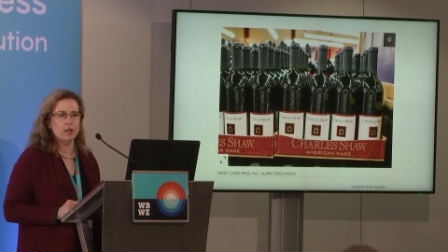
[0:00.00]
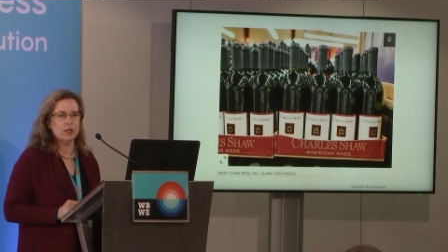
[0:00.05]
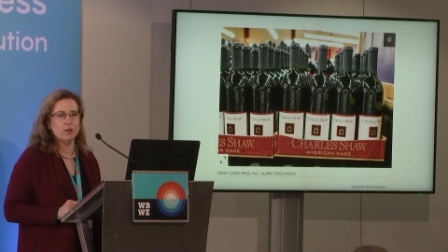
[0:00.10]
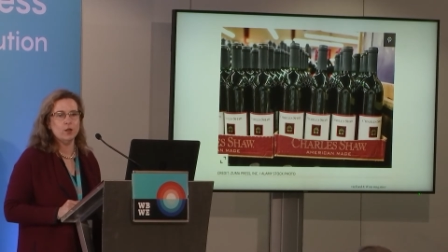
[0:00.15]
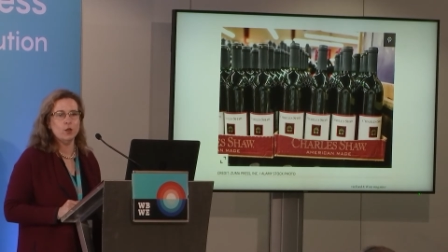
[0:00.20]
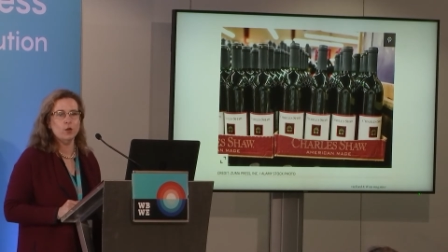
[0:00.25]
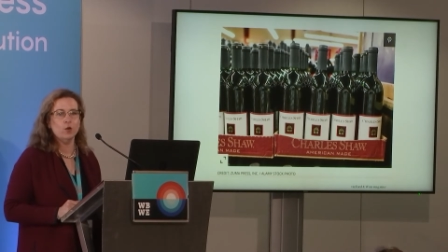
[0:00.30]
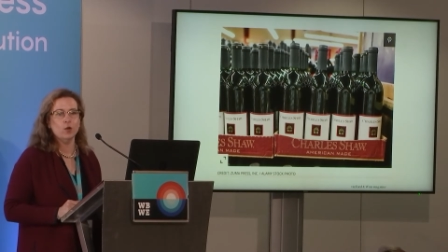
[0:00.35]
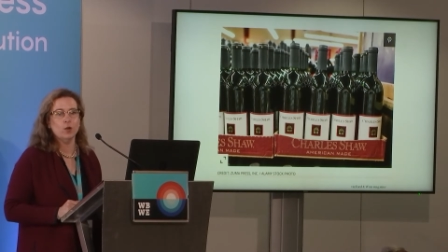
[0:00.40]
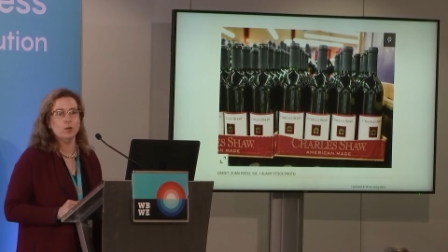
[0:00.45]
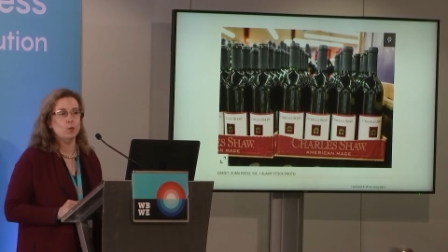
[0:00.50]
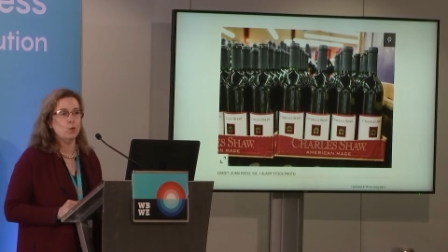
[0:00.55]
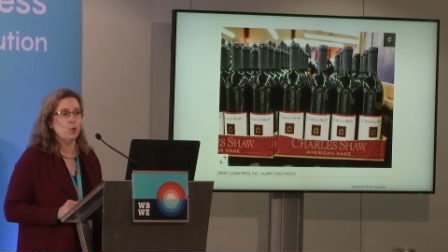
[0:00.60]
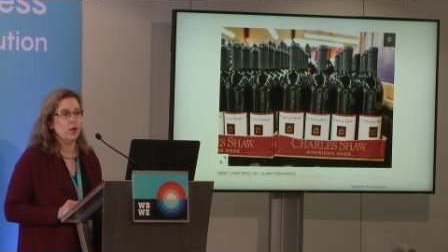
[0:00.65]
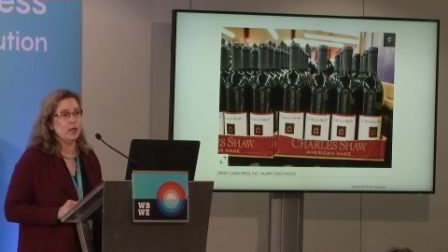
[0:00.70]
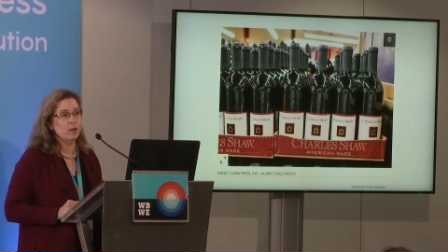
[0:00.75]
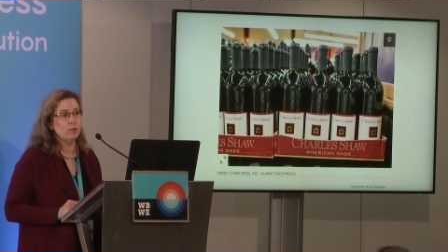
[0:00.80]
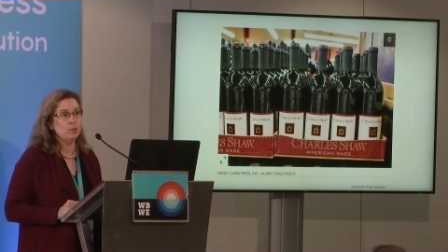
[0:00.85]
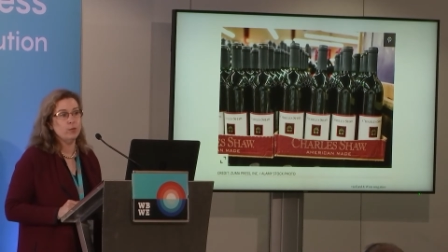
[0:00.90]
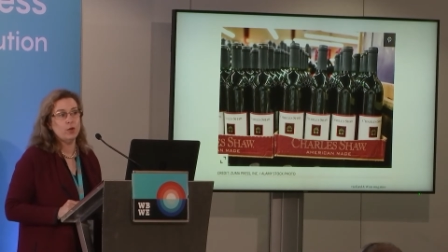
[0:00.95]
in Europe,
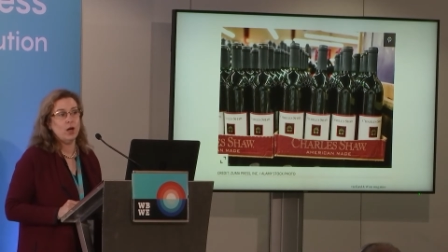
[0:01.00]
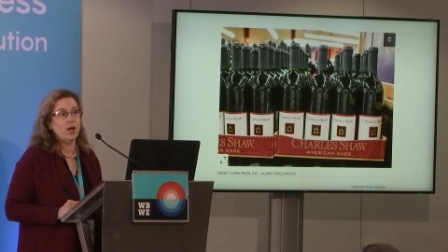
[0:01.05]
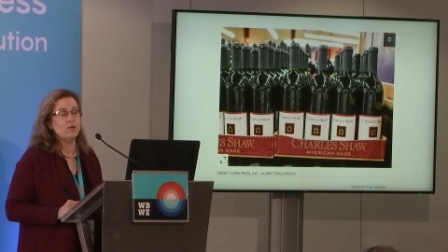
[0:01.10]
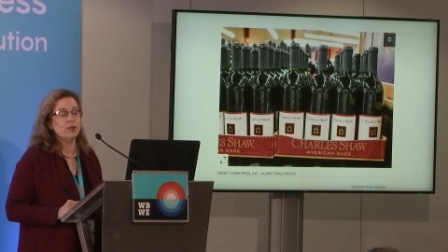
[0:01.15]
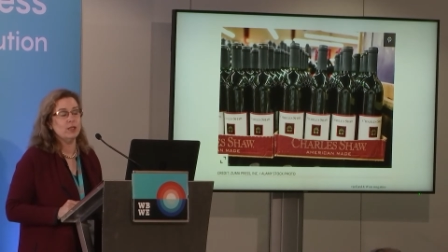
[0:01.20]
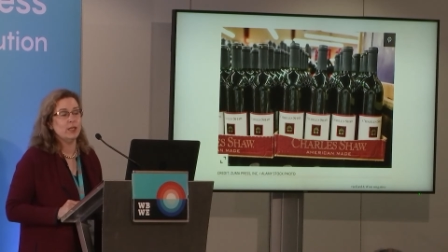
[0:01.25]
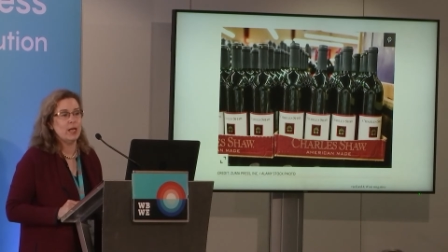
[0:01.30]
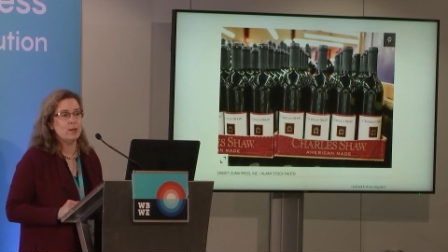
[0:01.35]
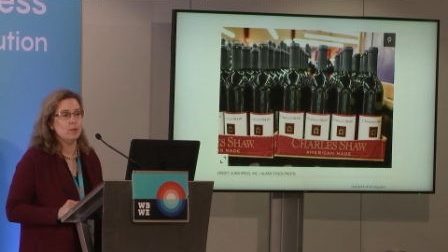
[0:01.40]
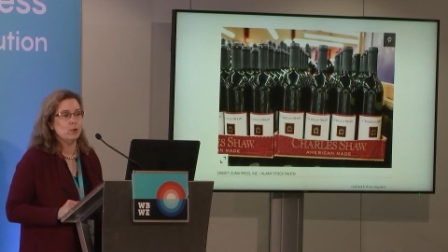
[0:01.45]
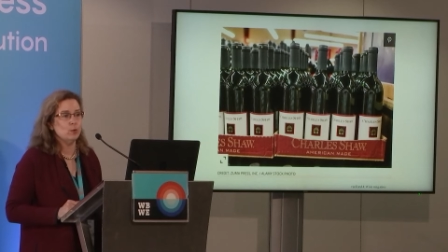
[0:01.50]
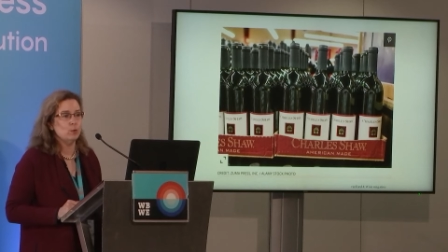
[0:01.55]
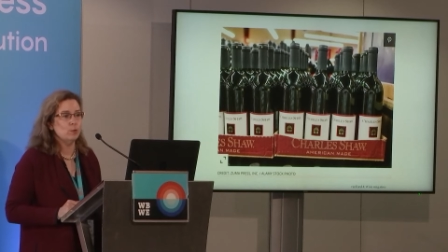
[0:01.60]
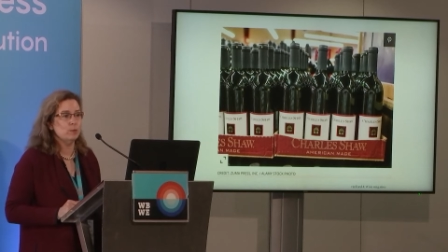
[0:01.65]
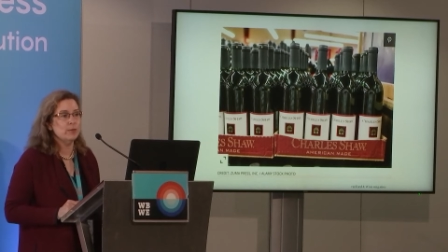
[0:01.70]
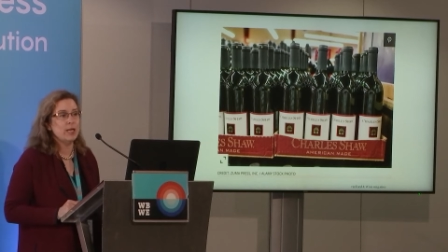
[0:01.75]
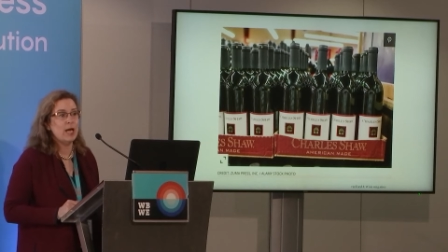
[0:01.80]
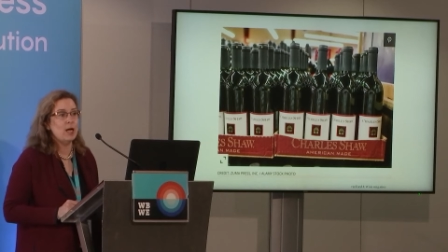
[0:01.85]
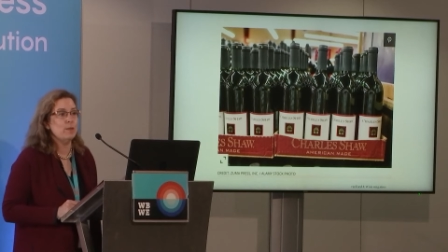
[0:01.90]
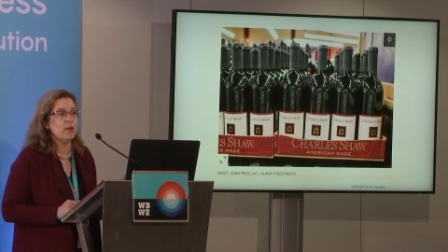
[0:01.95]
where private label
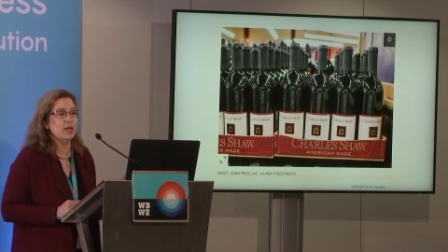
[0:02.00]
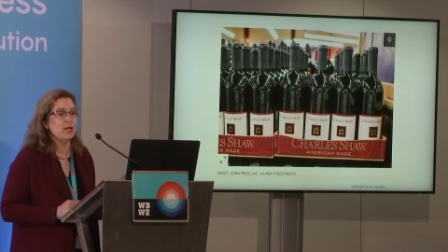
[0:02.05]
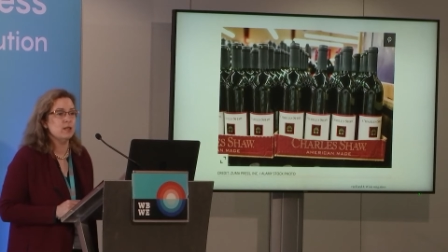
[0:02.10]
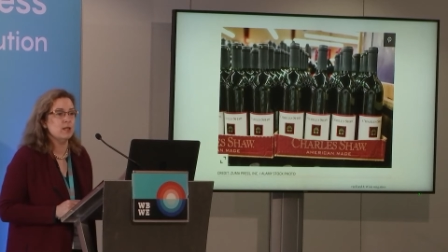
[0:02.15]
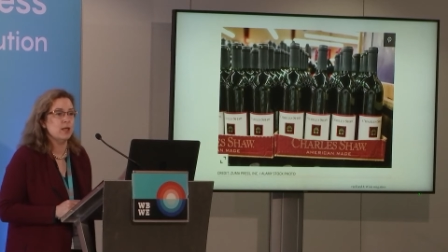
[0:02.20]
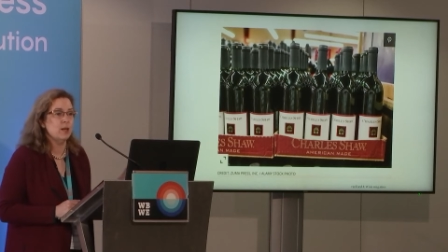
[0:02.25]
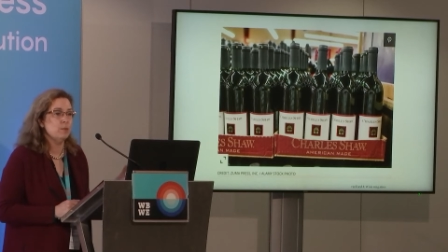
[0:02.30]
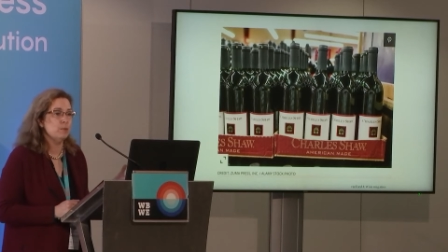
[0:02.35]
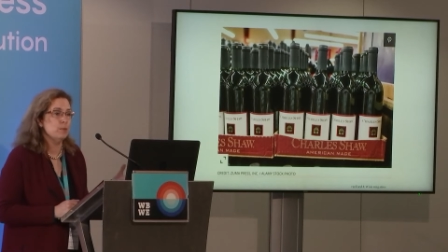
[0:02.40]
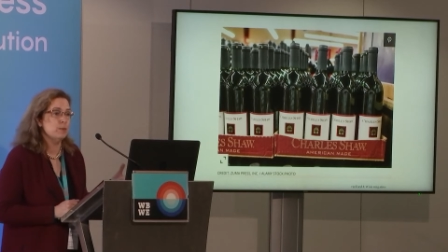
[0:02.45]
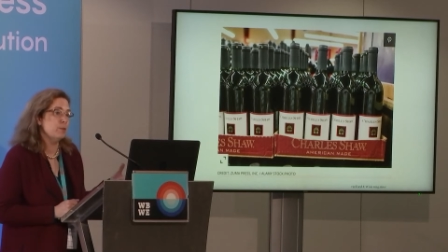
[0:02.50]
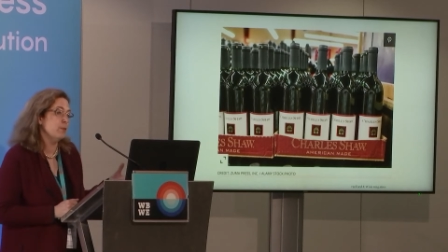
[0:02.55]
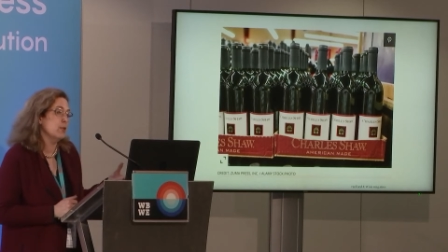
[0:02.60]
now makes up